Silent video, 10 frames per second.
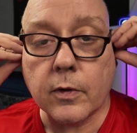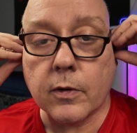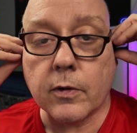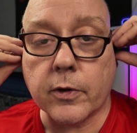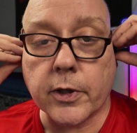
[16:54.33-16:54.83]

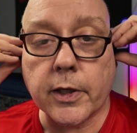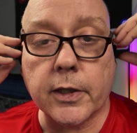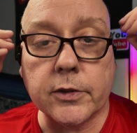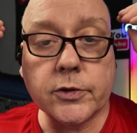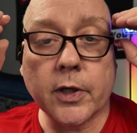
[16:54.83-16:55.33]

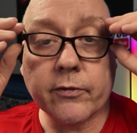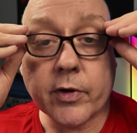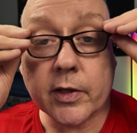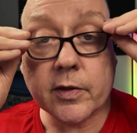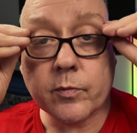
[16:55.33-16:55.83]
Okay, so I've
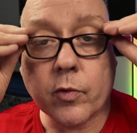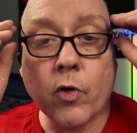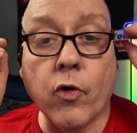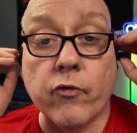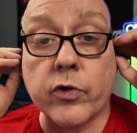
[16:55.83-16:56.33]
got them
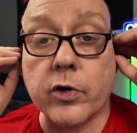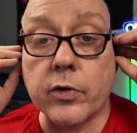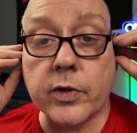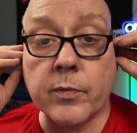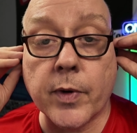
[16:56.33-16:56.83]
over
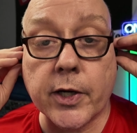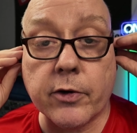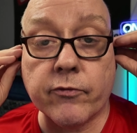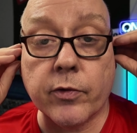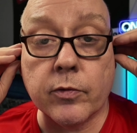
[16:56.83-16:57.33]
the
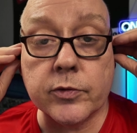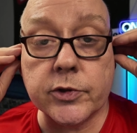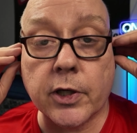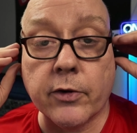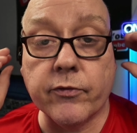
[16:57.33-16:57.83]
microphones
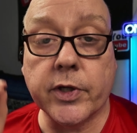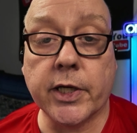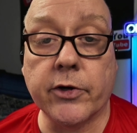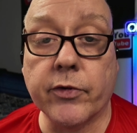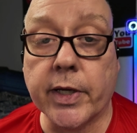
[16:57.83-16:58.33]
of the
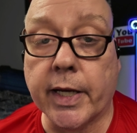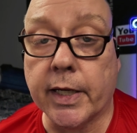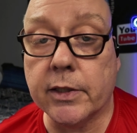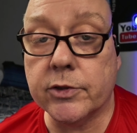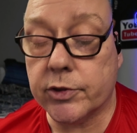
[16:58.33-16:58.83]
hearing
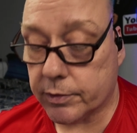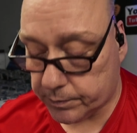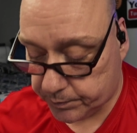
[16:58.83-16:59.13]
aids.